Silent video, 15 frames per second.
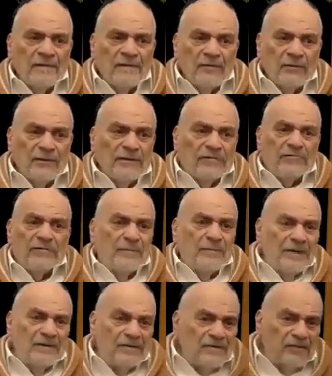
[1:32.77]
which
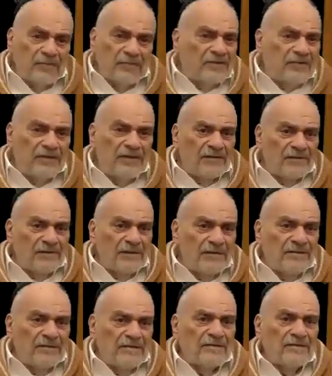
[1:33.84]
remains
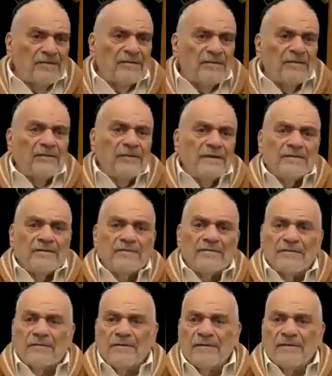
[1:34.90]
mysterious to
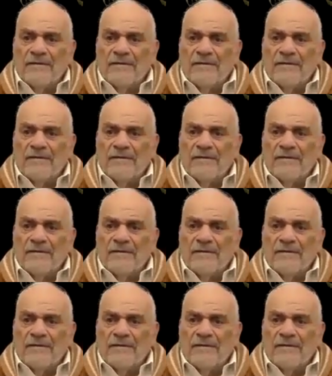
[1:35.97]
us